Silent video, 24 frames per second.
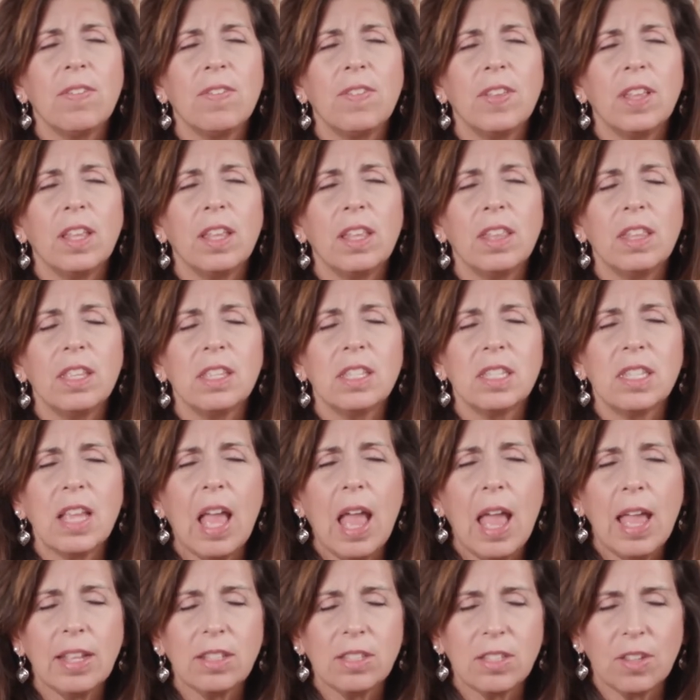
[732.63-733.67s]
fill the
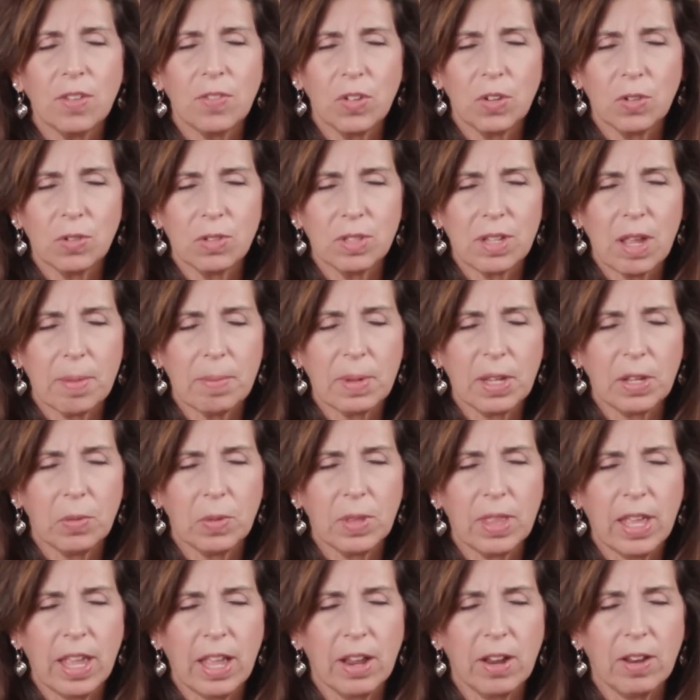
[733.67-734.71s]
sides of your stomach
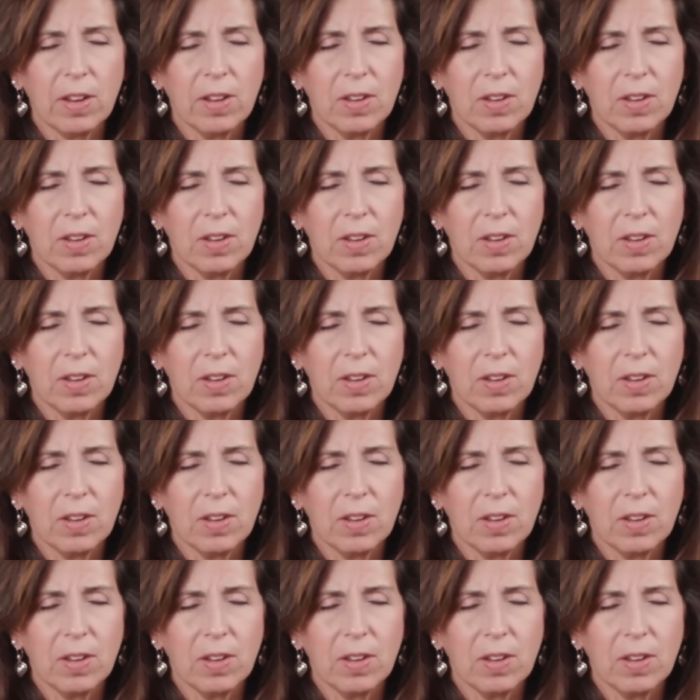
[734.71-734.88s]
with air